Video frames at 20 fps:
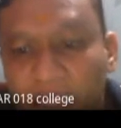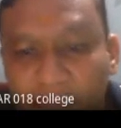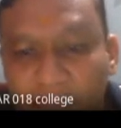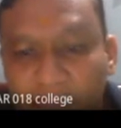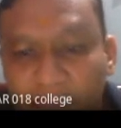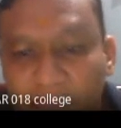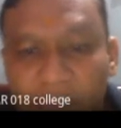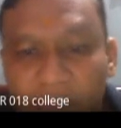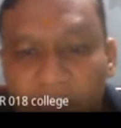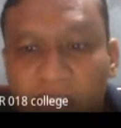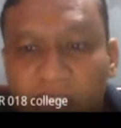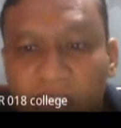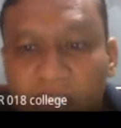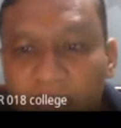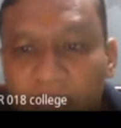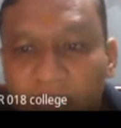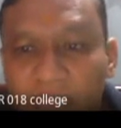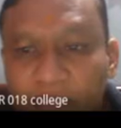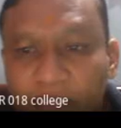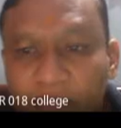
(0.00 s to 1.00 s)
is there,
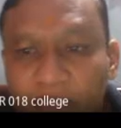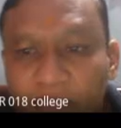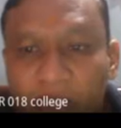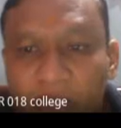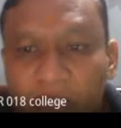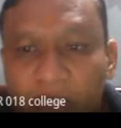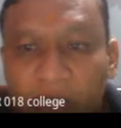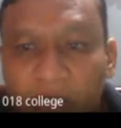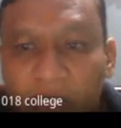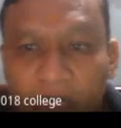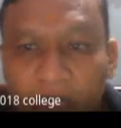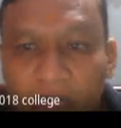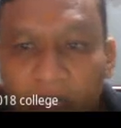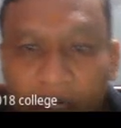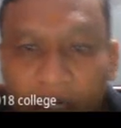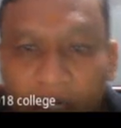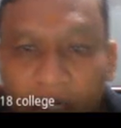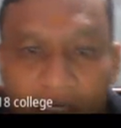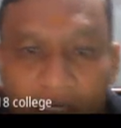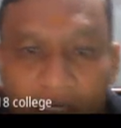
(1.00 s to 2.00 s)
and